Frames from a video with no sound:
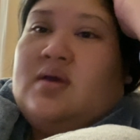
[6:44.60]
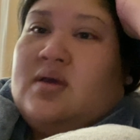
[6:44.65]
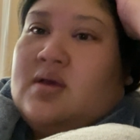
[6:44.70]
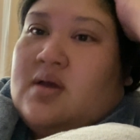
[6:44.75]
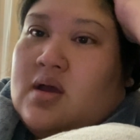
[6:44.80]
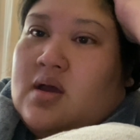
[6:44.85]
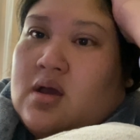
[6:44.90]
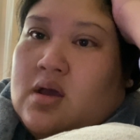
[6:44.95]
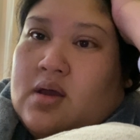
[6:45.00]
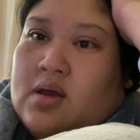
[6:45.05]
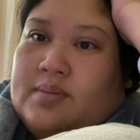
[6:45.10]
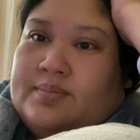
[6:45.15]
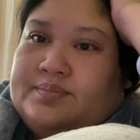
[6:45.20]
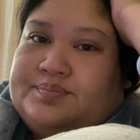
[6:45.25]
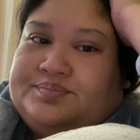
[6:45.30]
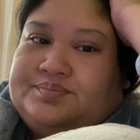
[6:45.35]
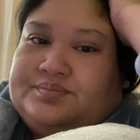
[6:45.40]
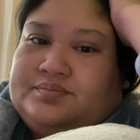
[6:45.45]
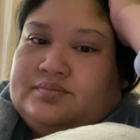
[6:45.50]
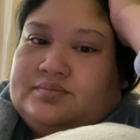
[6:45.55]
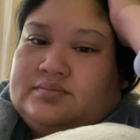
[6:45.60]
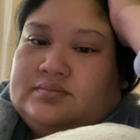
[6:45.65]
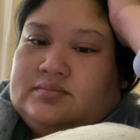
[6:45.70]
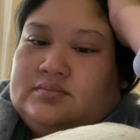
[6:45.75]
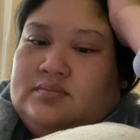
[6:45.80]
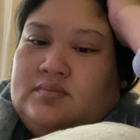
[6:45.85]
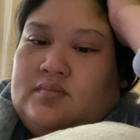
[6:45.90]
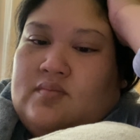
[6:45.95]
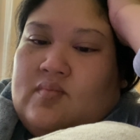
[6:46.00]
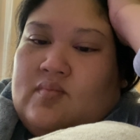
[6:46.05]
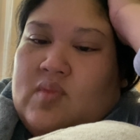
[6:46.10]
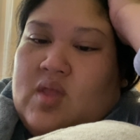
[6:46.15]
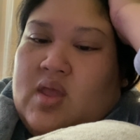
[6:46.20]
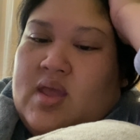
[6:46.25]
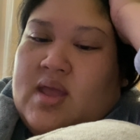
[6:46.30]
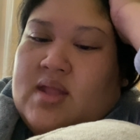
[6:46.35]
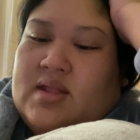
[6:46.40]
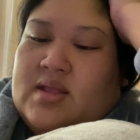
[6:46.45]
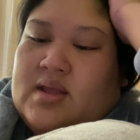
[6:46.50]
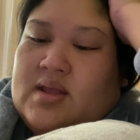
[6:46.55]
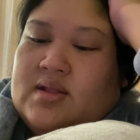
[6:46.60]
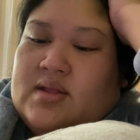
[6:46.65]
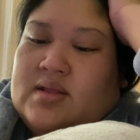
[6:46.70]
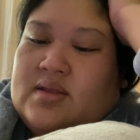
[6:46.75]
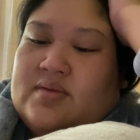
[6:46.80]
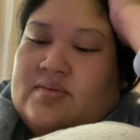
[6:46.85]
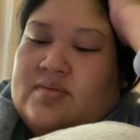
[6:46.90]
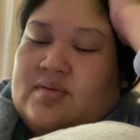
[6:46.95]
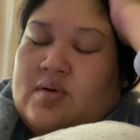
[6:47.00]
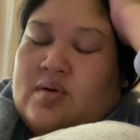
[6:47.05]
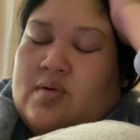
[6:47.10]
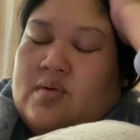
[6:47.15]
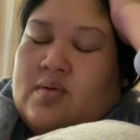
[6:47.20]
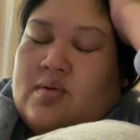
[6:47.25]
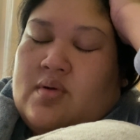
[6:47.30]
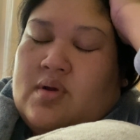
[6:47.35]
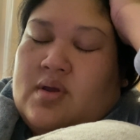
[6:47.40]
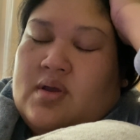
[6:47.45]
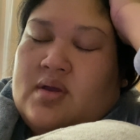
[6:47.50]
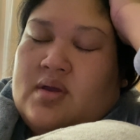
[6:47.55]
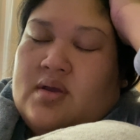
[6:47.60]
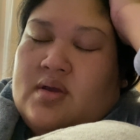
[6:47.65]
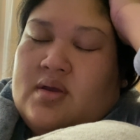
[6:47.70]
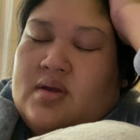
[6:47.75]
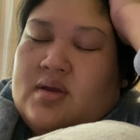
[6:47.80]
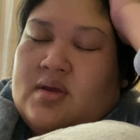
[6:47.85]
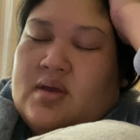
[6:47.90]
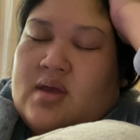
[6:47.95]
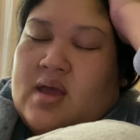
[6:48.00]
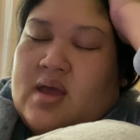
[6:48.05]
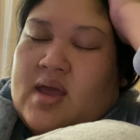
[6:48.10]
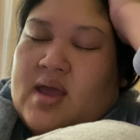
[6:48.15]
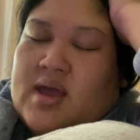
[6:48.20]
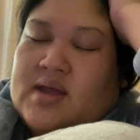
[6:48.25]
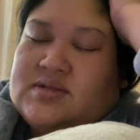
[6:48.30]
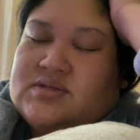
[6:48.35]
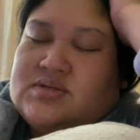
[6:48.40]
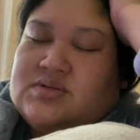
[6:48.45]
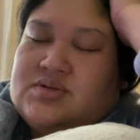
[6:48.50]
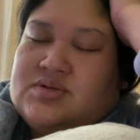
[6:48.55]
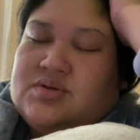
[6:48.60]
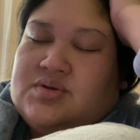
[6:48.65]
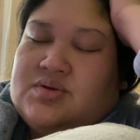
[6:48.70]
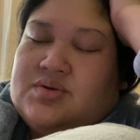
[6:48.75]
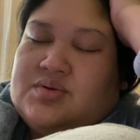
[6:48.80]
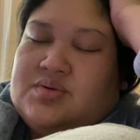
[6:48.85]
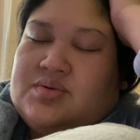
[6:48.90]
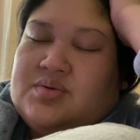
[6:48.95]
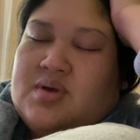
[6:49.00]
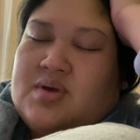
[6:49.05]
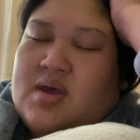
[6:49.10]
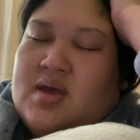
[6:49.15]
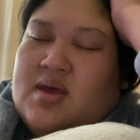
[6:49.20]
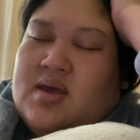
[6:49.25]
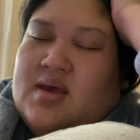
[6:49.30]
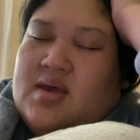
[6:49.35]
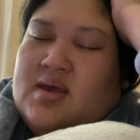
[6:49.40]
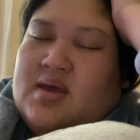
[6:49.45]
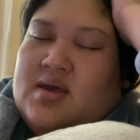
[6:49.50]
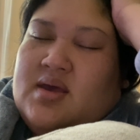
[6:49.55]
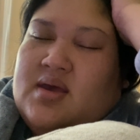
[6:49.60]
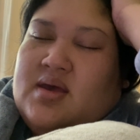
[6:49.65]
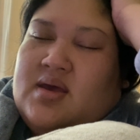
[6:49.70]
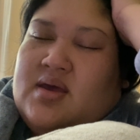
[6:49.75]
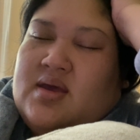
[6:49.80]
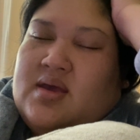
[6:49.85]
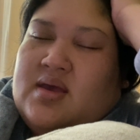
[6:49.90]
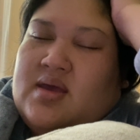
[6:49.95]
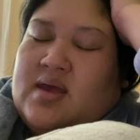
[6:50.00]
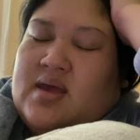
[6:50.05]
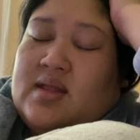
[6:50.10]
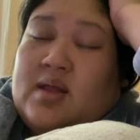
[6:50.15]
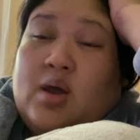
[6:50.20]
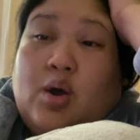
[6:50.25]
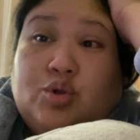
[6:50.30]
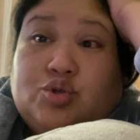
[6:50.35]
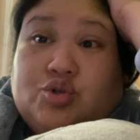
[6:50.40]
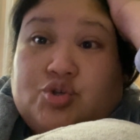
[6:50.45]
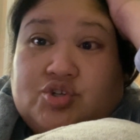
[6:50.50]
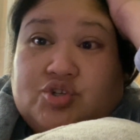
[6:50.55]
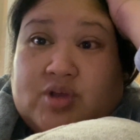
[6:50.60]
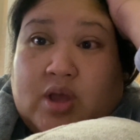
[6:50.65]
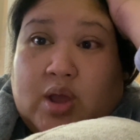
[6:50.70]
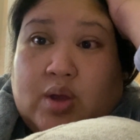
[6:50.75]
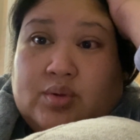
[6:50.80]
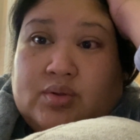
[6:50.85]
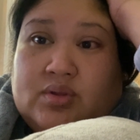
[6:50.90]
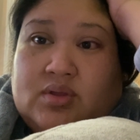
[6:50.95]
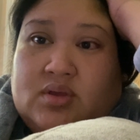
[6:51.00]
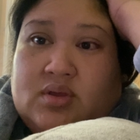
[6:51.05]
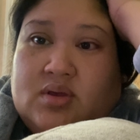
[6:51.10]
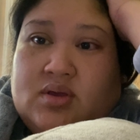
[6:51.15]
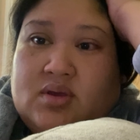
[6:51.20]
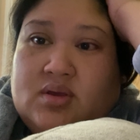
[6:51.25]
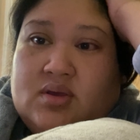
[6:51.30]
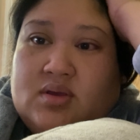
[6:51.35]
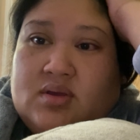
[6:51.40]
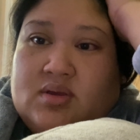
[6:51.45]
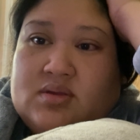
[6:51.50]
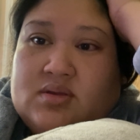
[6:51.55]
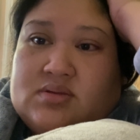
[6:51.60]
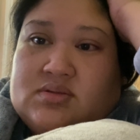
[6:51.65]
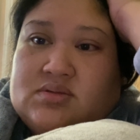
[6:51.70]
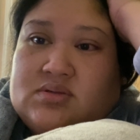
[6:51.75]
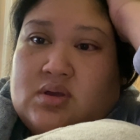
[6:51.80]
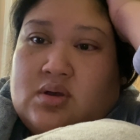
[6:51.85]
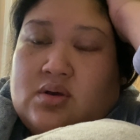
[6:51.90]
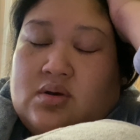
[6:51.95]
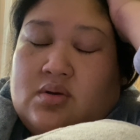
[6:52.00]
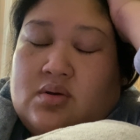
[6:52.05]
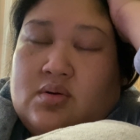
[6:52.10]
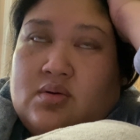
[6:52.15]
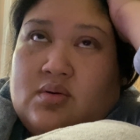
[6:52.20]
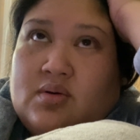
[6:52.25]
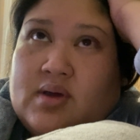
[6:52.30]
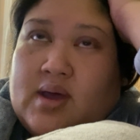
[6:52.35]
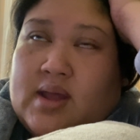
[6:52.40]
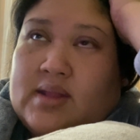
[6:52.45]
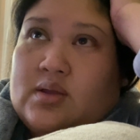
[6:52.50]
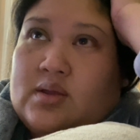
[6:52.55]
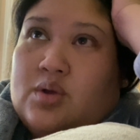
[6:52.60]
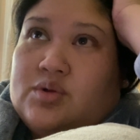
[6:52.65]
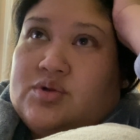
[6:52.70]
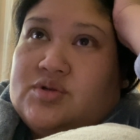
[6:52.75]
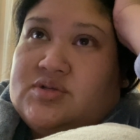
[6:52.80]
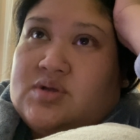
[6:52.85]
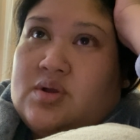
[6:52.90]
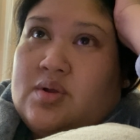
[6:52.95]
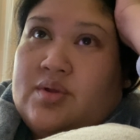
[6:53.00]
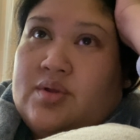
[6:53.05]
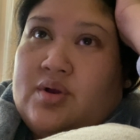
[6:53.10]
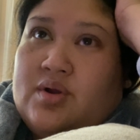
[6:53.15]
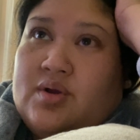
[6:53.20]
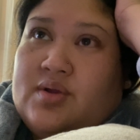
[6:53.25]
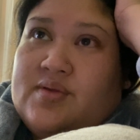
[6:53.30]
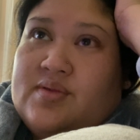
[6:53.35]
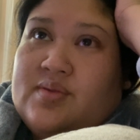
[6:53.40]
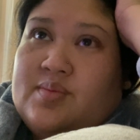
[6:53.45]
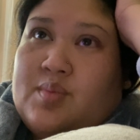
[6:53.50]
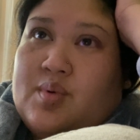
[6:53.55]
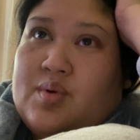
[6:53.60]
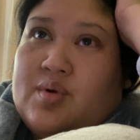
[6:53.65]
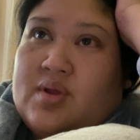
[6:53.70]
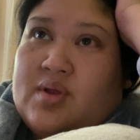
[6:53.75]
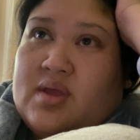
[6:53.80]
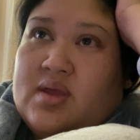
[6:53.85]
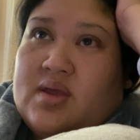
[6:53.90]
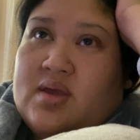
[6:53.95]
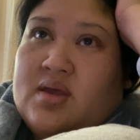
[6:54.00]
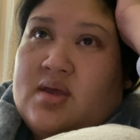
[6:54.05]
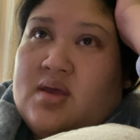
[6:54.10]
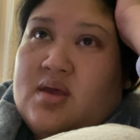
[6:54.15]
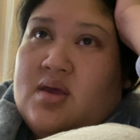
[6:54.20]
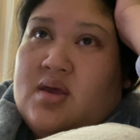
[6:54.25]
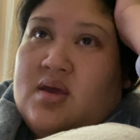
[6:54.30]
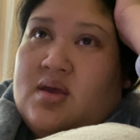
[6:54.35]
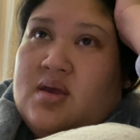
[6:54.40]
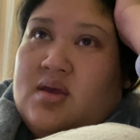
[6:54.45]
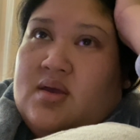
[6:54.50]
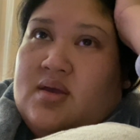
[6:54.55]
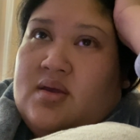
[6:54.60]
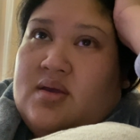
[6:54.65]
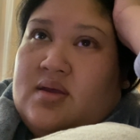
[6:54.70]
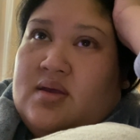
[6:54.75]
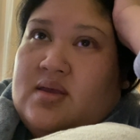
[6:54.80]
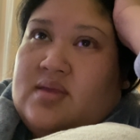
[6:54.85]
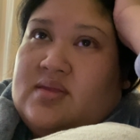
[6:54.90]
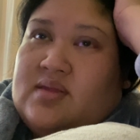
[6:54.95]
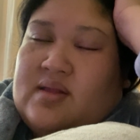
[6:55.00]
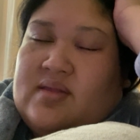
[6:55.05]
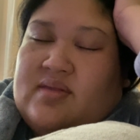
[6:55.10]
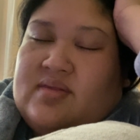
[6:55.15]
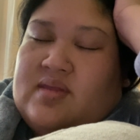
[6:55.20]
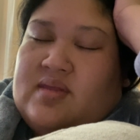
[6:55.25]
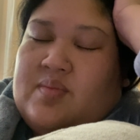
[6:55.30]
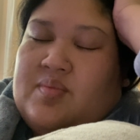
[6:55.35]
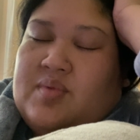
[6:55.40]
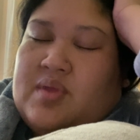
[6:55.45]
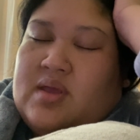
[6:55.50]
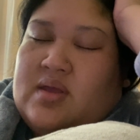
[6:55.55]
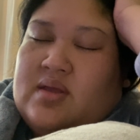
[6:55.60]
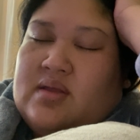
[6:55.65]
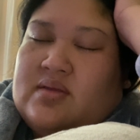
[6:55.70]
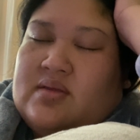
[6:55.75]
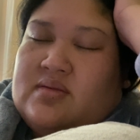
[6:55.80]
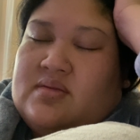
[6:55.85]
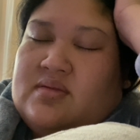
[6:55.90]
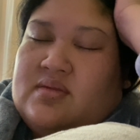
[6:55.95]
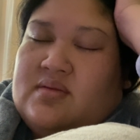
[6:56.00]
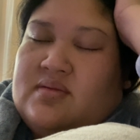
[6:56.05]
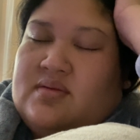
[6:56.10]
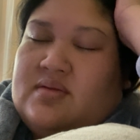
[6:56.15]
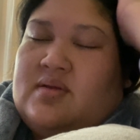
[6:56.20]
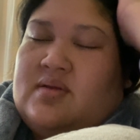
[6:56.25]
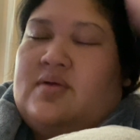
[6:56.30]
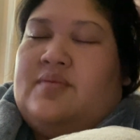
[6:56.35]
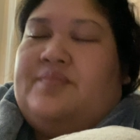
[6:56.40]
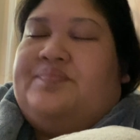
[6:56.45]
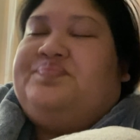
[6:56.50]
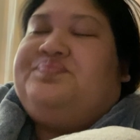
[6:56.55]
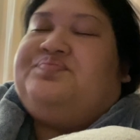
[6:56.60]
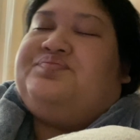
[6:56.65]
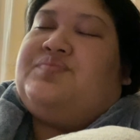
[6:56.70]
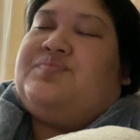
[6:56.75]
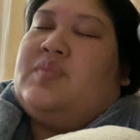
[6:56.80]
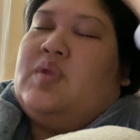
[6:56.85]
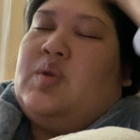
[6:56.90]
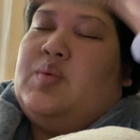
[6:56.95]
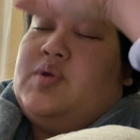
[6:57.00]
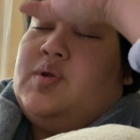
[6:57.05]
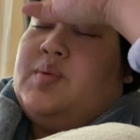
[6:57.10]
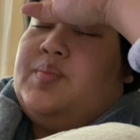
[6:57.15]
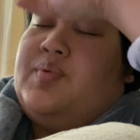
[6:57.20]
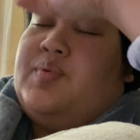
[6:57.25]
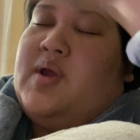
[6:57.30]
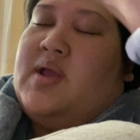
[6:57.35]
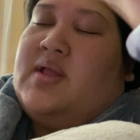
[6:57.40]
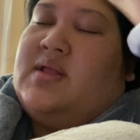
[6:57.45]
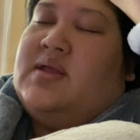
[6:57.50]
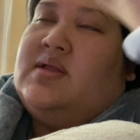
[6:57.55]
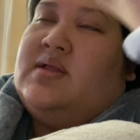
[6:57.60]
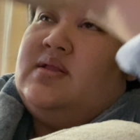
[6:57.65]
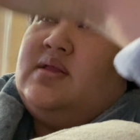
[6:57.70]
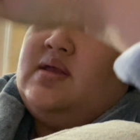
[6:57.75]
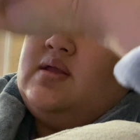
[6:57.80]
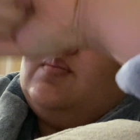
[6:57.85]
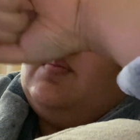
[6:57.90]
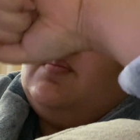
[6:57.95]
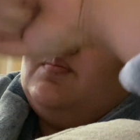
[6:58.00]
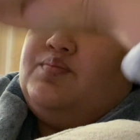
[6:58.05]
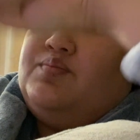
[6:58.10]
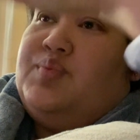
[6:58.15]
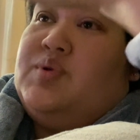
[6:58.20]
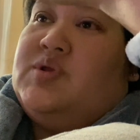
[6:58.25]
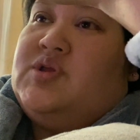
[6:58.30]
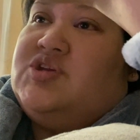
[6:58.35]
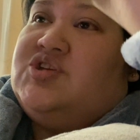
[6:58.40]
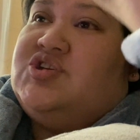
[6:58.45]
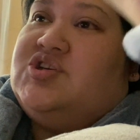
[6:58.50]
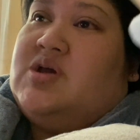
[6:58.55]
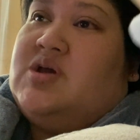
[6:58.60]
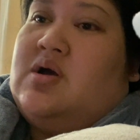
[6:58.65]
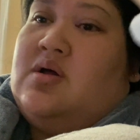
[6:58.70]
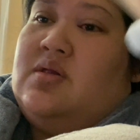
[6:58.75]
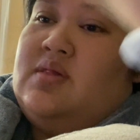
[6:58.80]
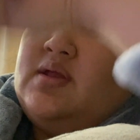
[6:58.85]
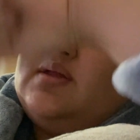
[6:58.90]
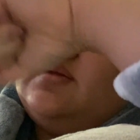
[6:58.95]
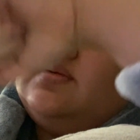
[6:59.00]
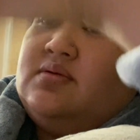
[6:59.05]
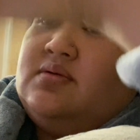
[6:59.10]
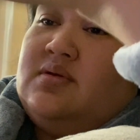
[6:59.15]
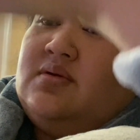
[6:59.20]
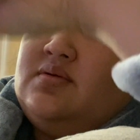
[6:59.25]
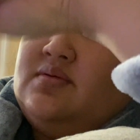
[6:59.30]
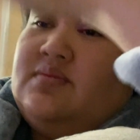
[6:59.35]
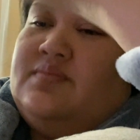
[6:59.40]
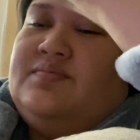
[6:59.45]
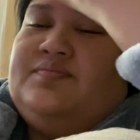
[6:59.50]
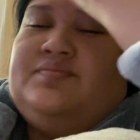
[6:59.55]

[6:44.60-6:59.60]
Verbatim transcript: Um, and then so I had to do an ultrasound. So got the ultrasound early this morning. It's like the same thing as, you know, when you're pregnant, they put the gel and, you know,